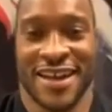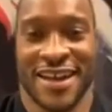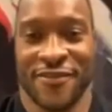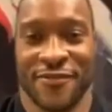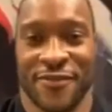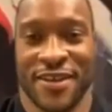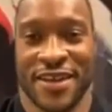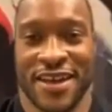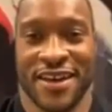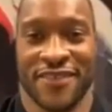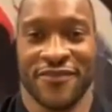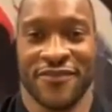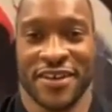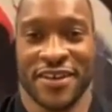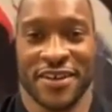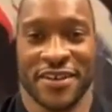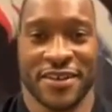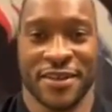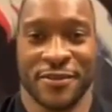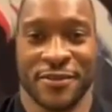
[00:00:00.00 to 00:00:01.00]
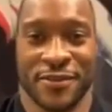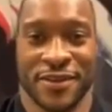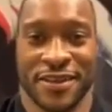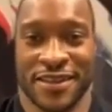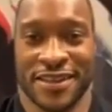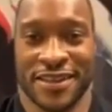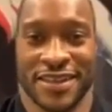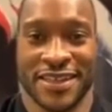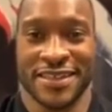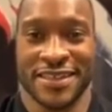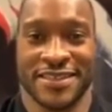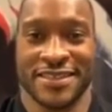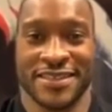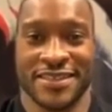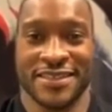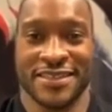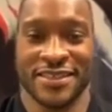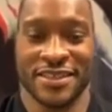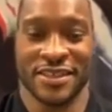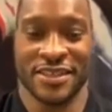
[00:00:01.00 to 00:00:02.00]
we have a good one, ladies
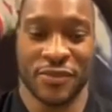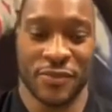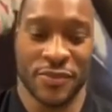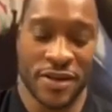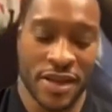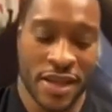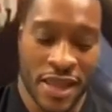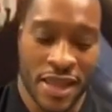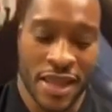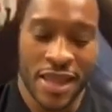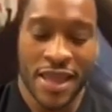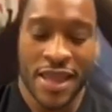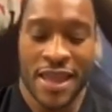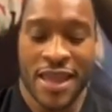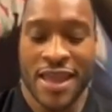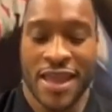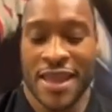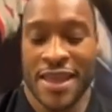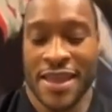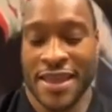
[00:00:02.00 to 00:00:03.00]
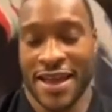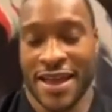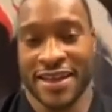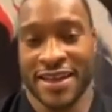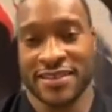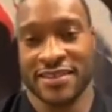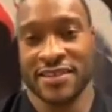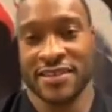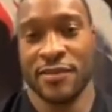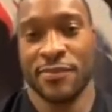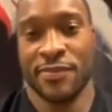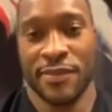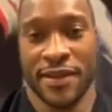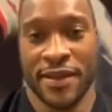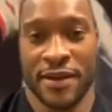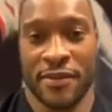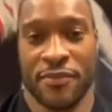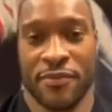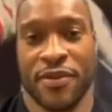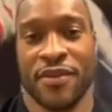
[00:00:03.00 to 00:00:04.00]
and gentlemen. He actually
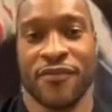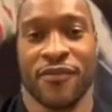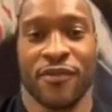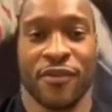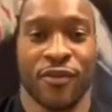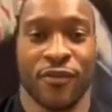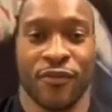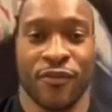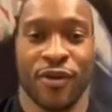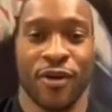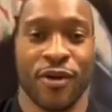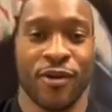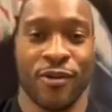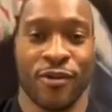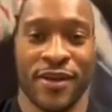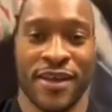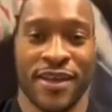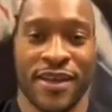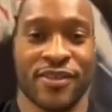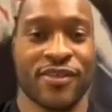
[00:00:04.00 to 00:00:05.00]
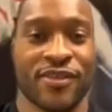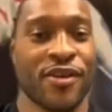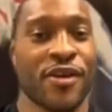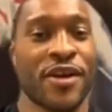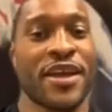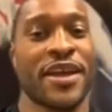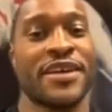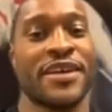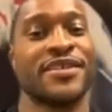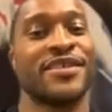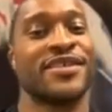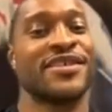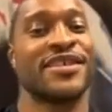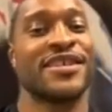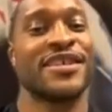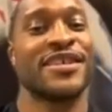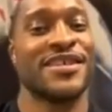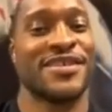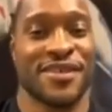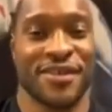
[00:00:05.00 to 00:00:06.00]
played a pivotal role in turning a
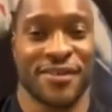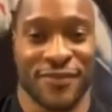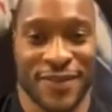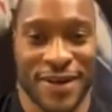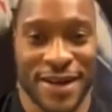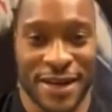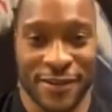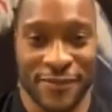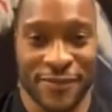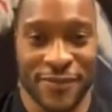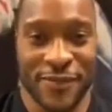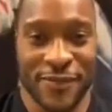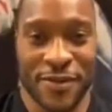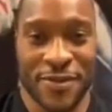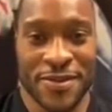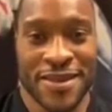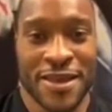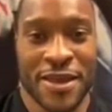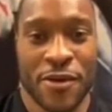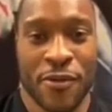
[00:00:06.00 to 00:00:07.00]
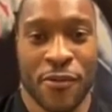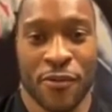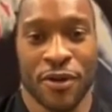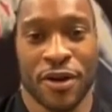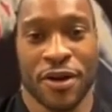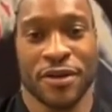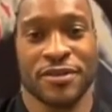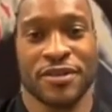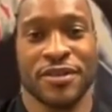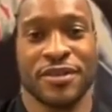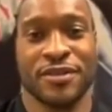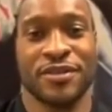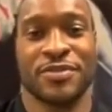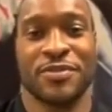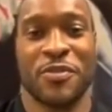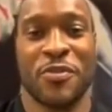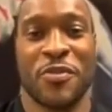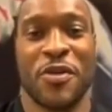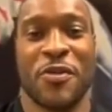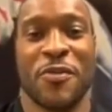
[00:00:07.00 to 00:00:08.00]
season around. Went on to do
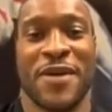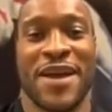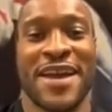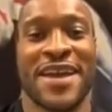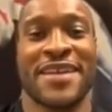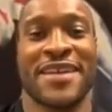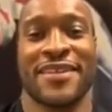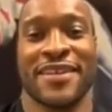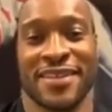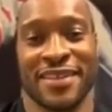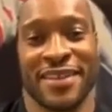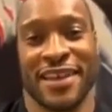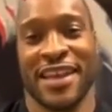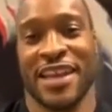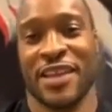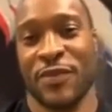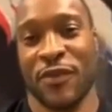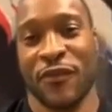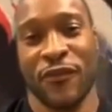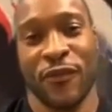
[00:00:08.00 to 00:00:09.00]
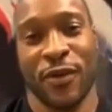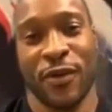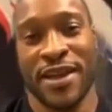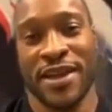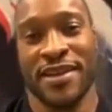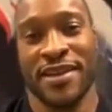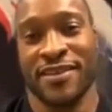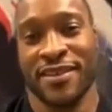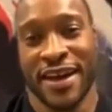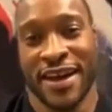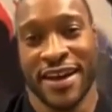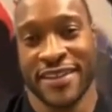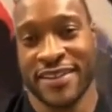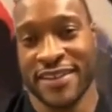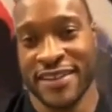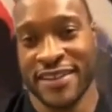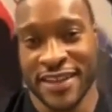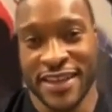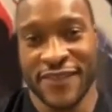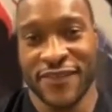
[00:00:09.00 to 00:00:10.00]
some amazing things before he decided
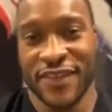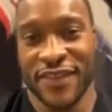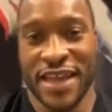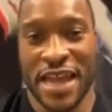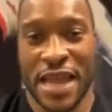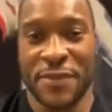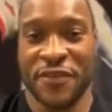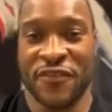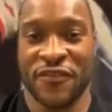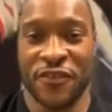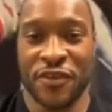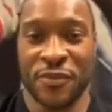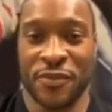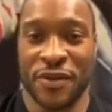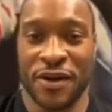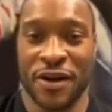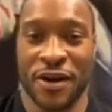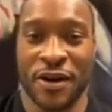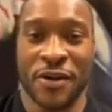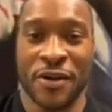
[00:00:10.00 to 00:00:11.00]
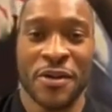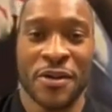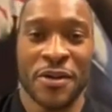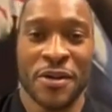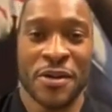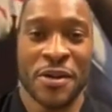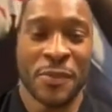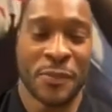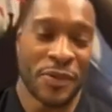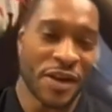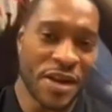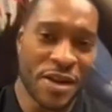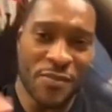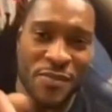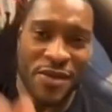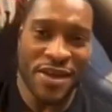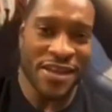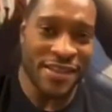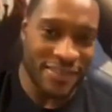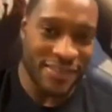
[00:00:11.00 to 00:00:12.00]
to leave the game of football. But in the
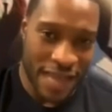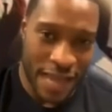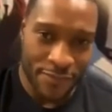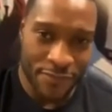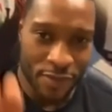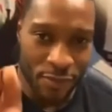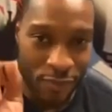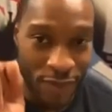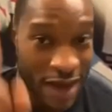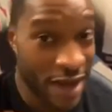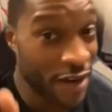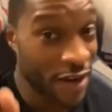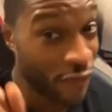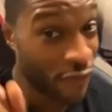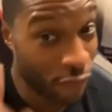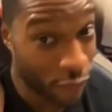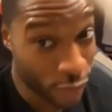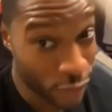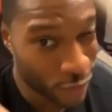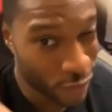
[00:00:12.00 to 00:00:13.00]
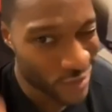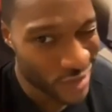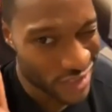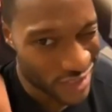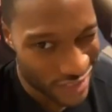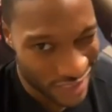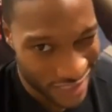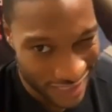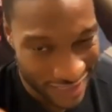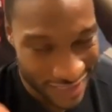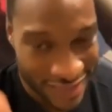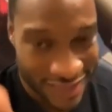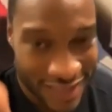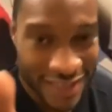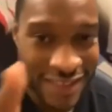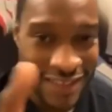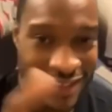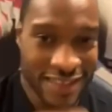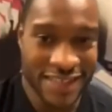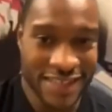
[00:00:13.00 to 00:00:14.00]
meantime, the body of work was solid.
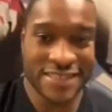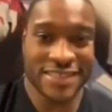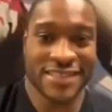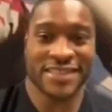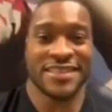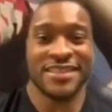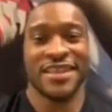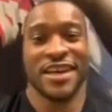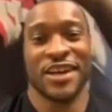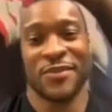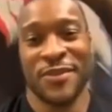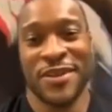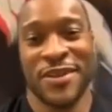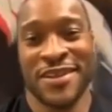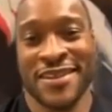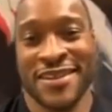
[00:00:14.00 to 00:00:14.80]
Ladies and gentlemen,